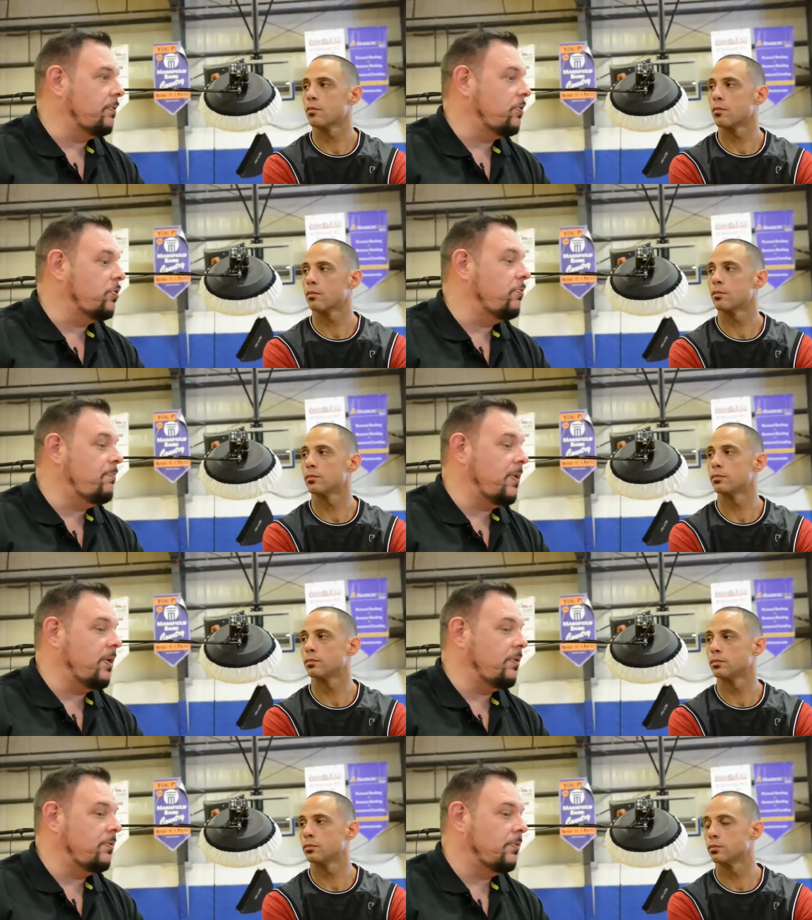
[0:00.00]
Speaker 1: you've
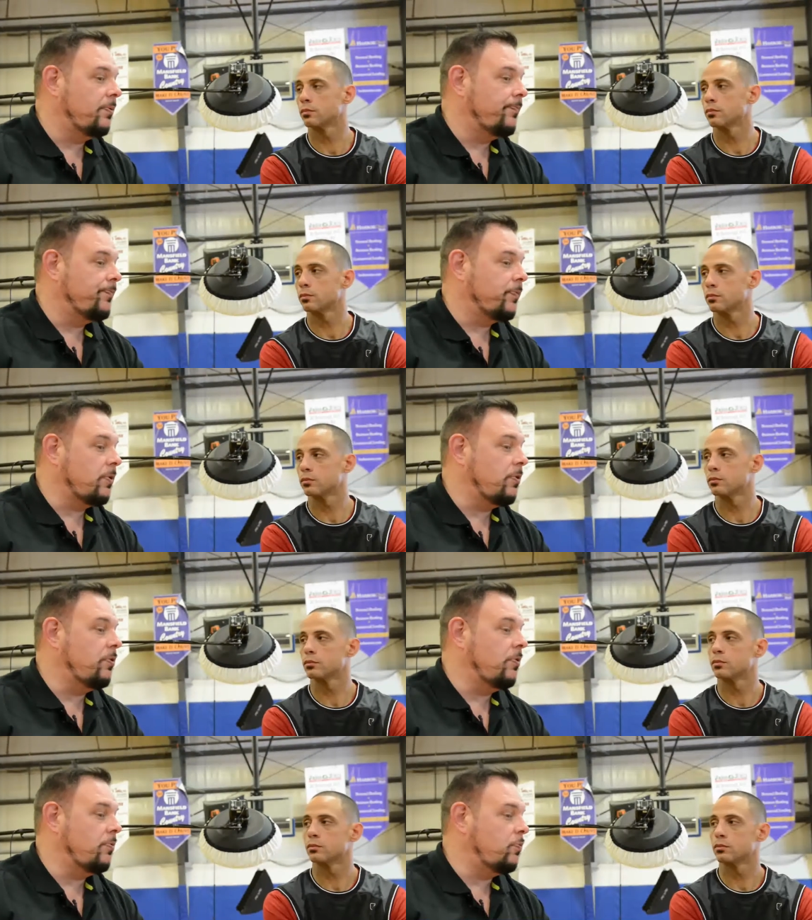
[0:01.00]
been,
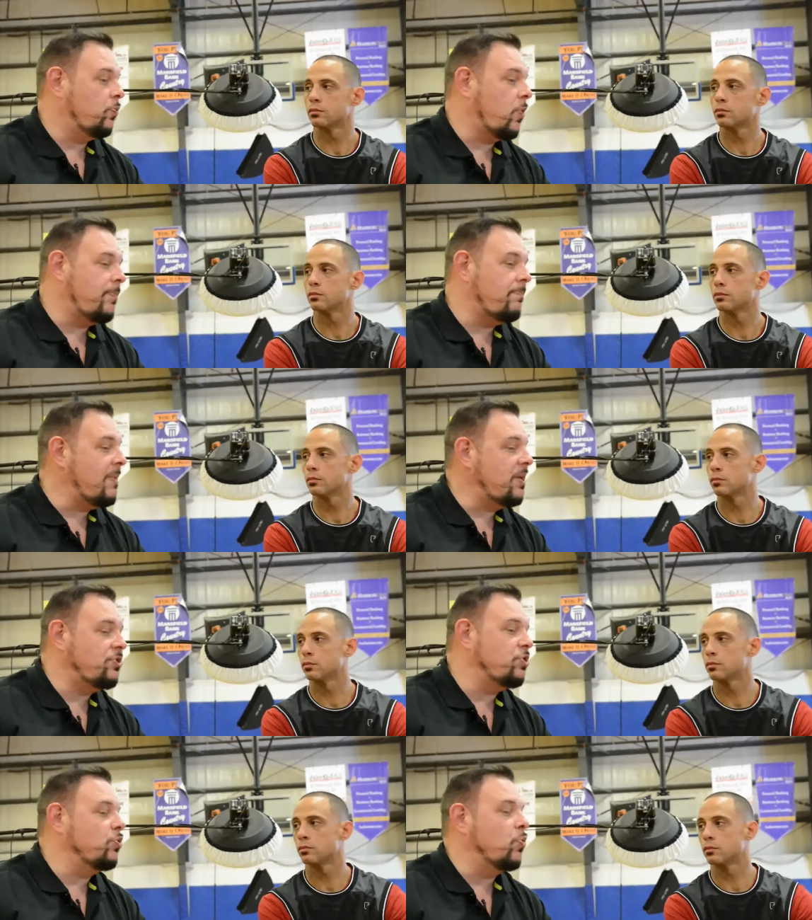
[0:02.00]
you what
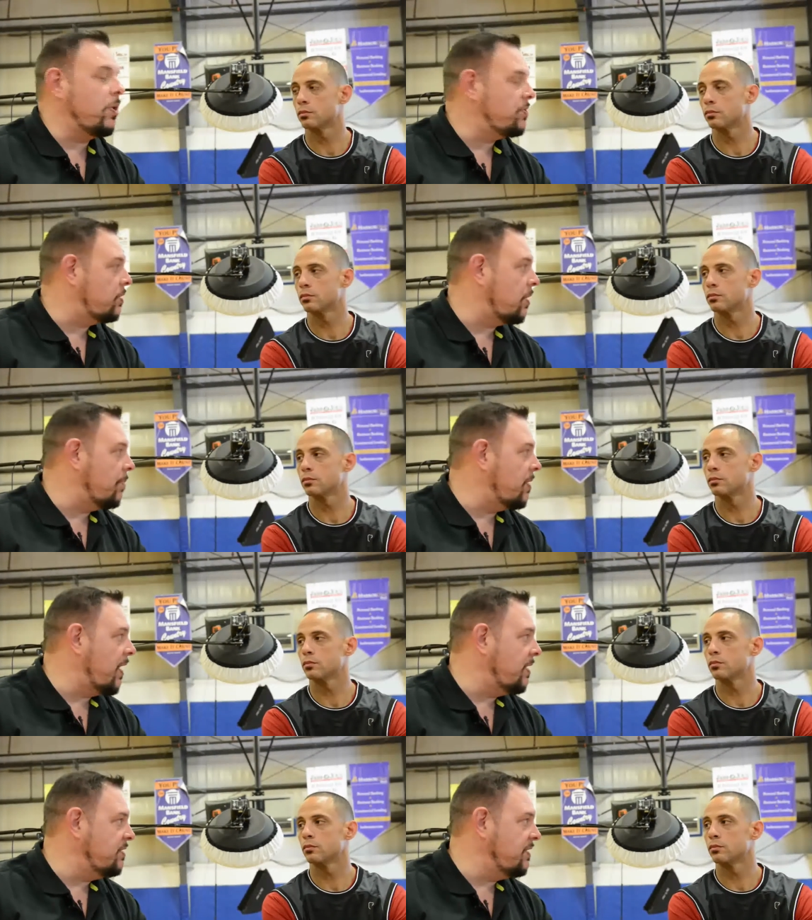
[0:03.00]
made you want to come to
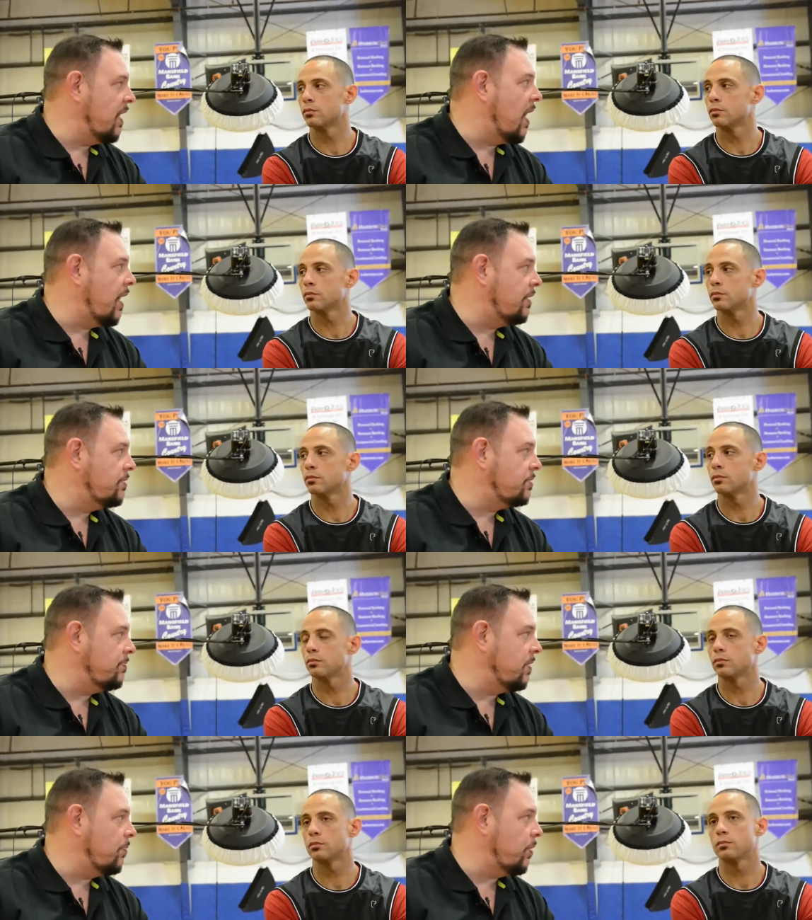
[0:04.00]
NTI to
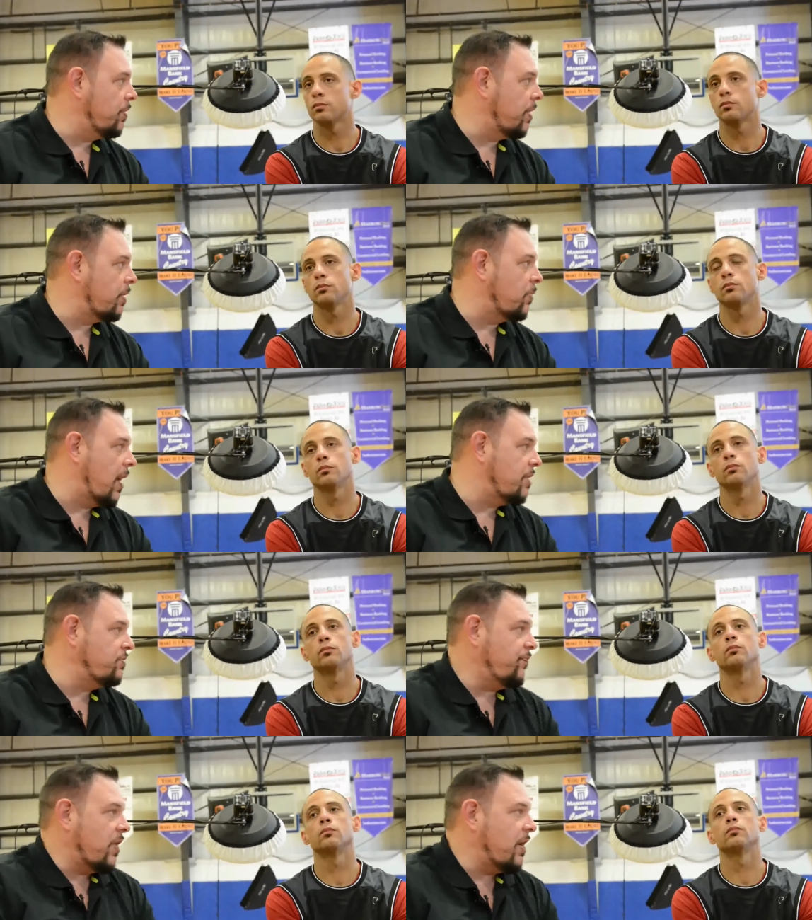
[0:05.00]
begin with? Like, how did
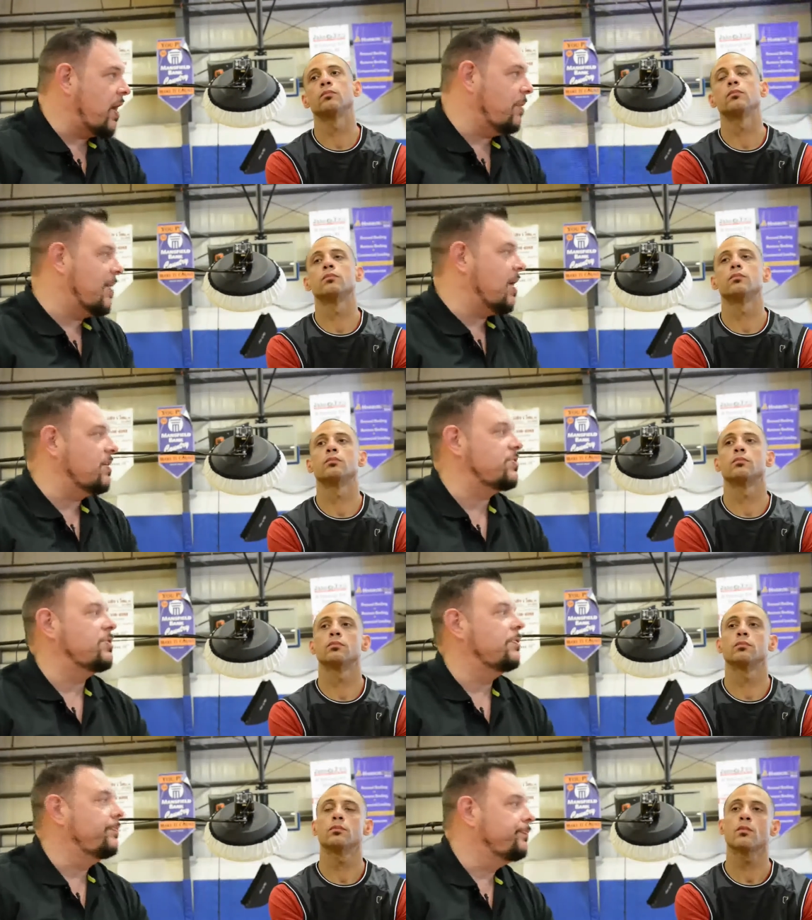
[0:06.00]
you find
Speaker 2: out about us?
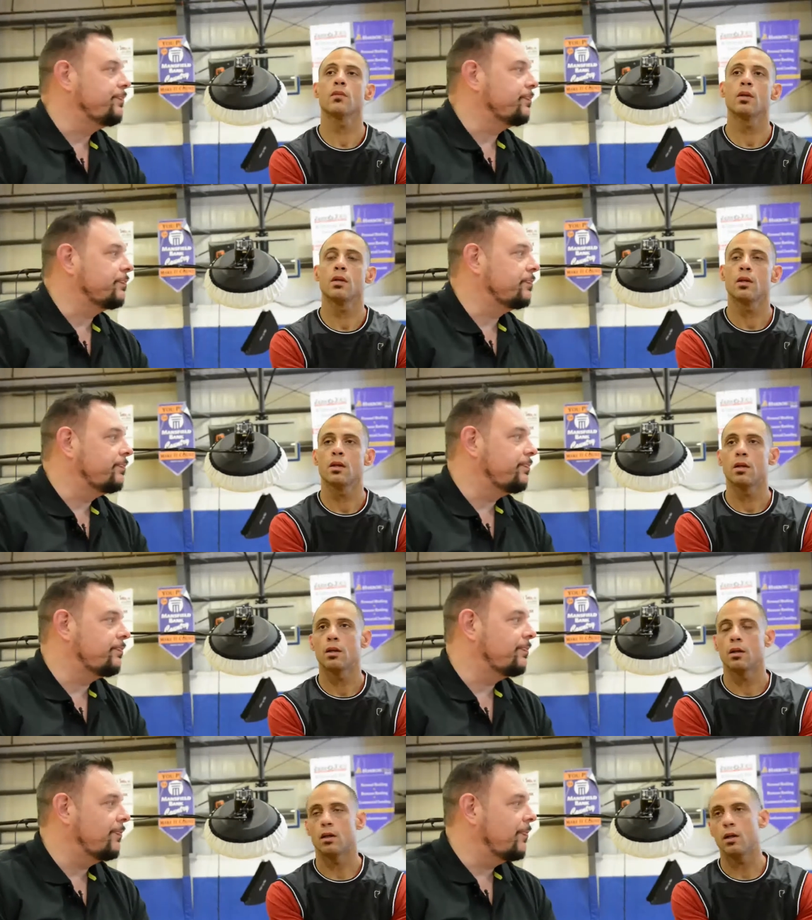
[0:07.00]

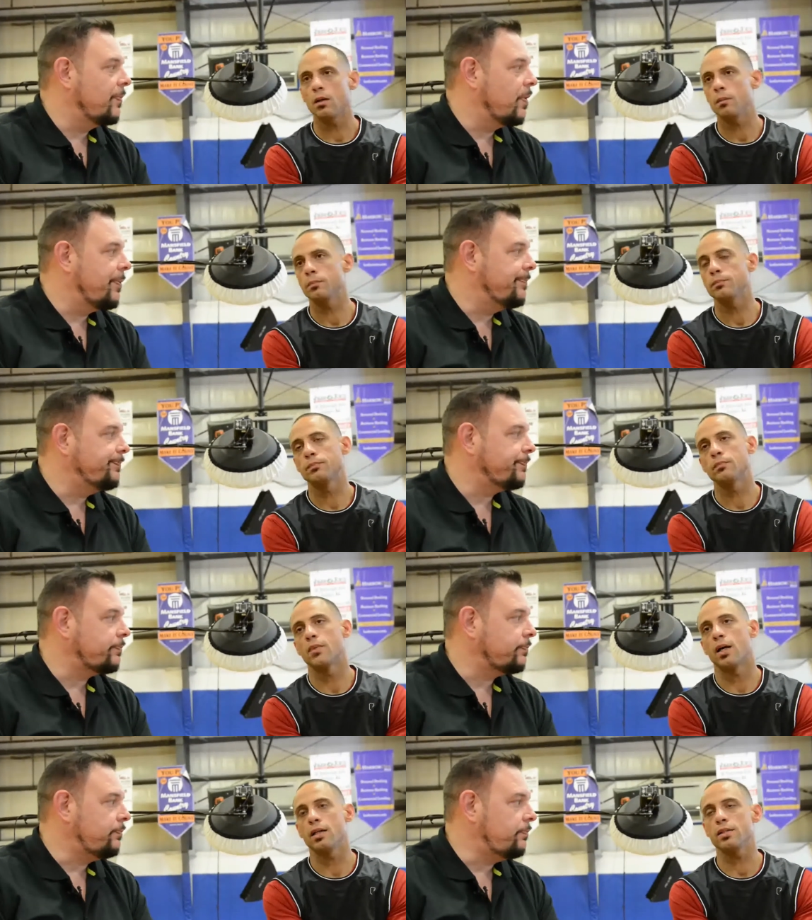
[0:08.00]
Um,
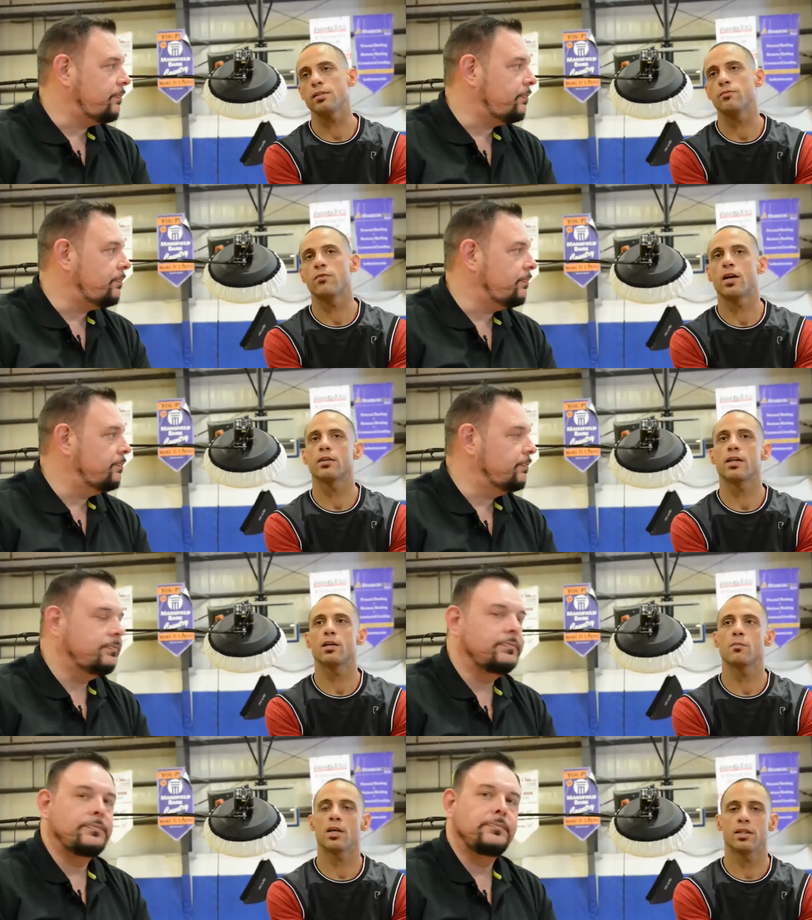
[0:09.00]
I just found
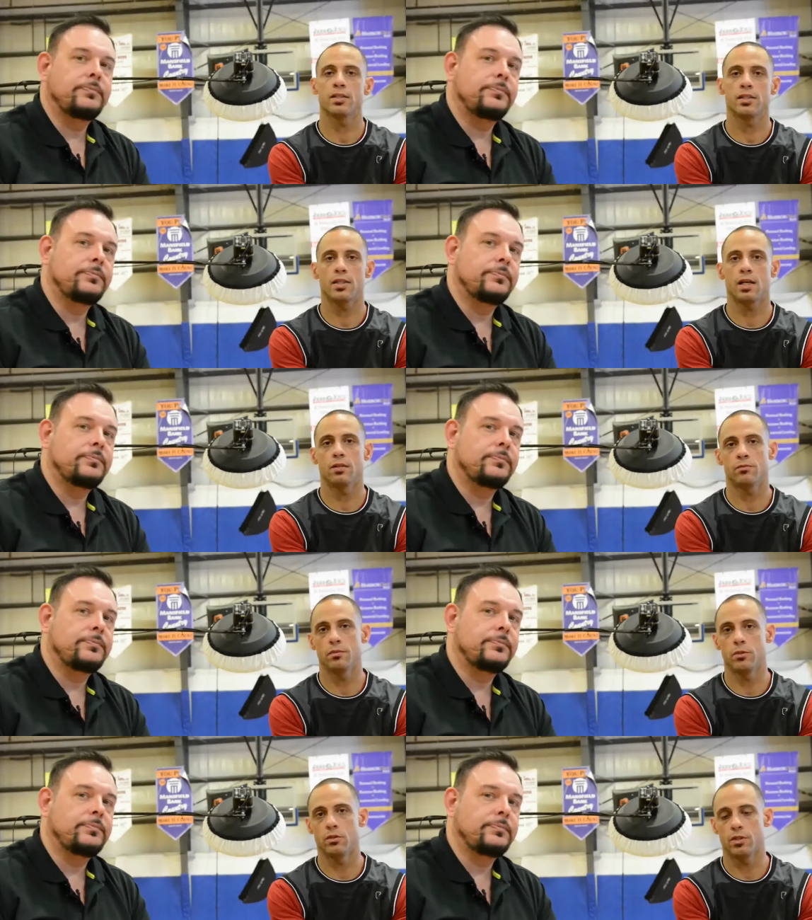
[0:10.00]
out about NTI
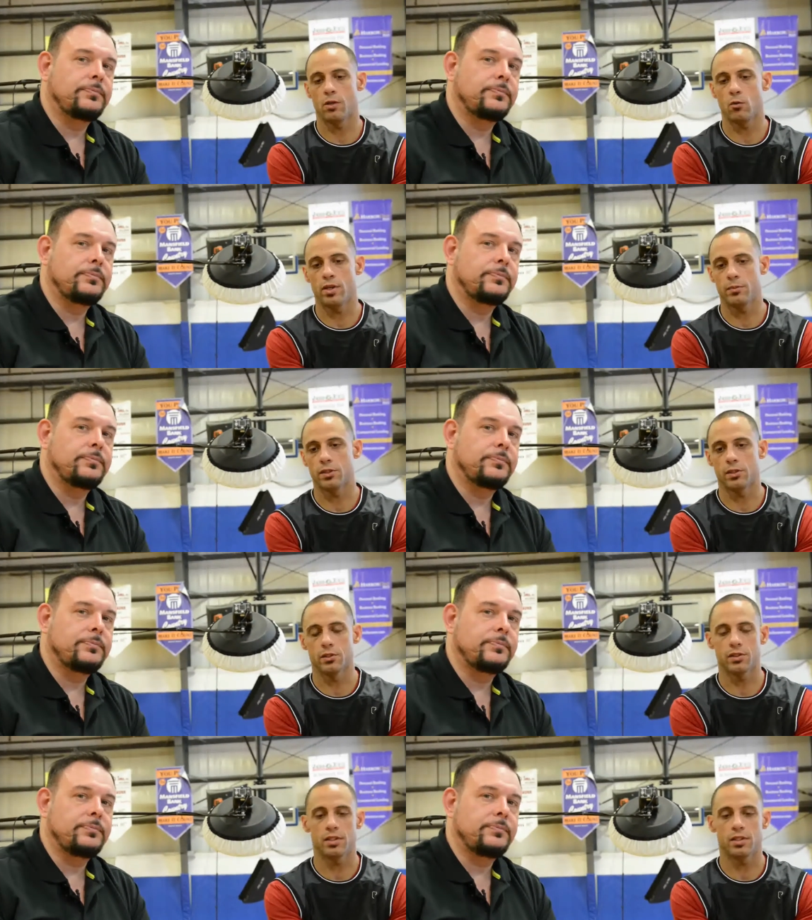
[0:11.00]
from doing a web search,